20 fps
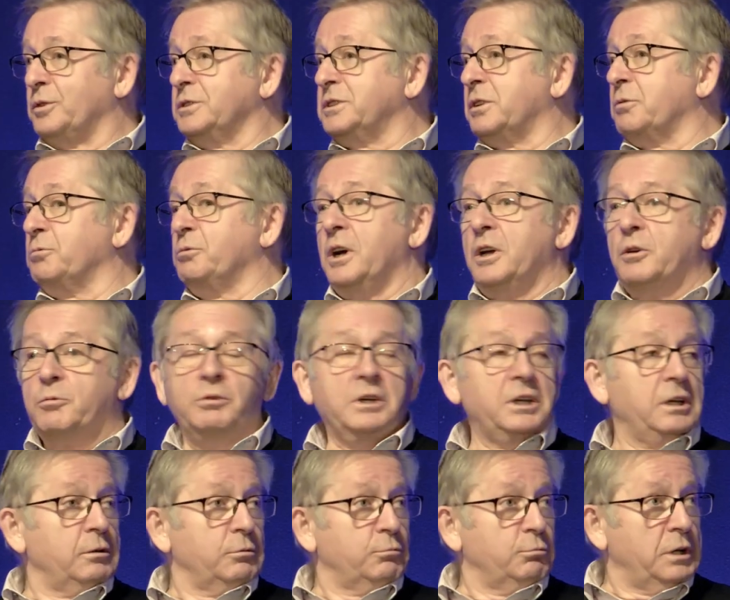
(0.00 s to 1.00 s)
also,
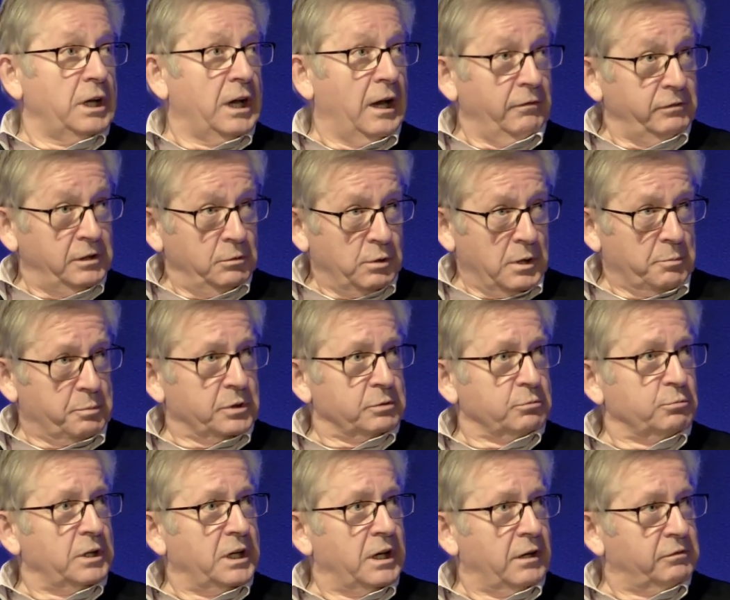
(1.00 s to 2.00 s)
we have the
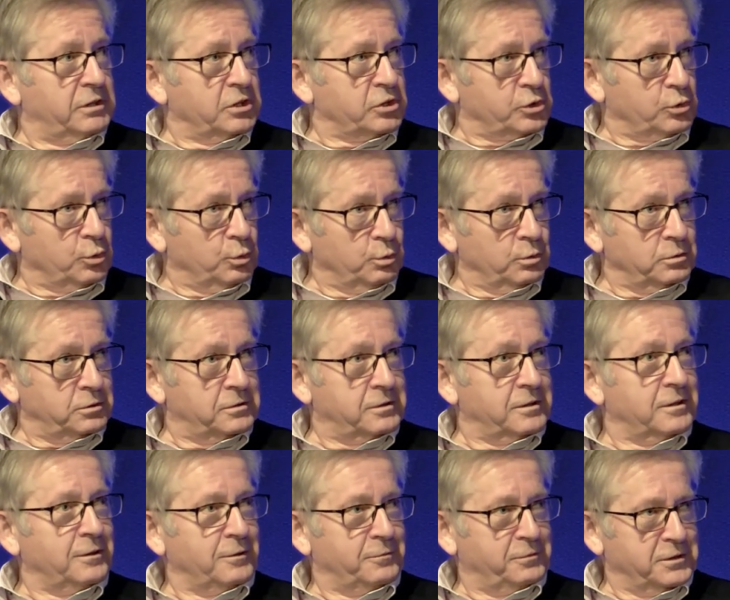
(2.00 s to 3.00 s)
weapon, we have the
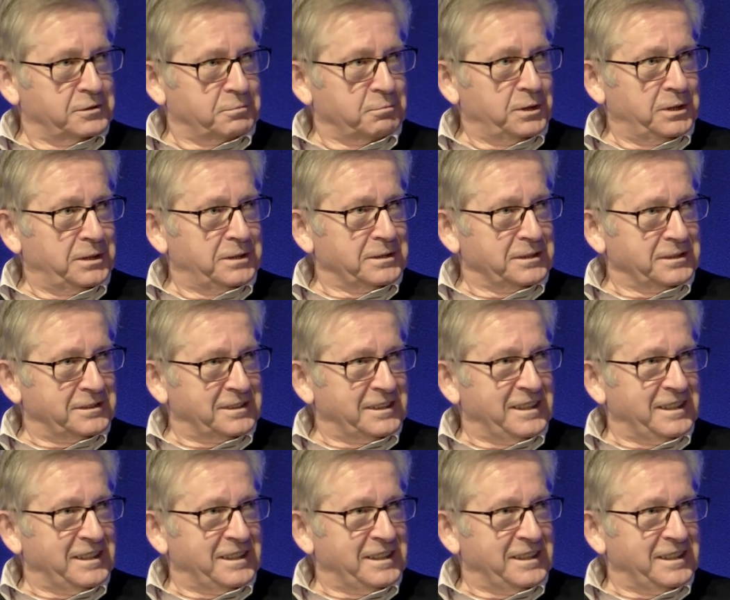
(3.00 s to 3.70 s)
sword of his word.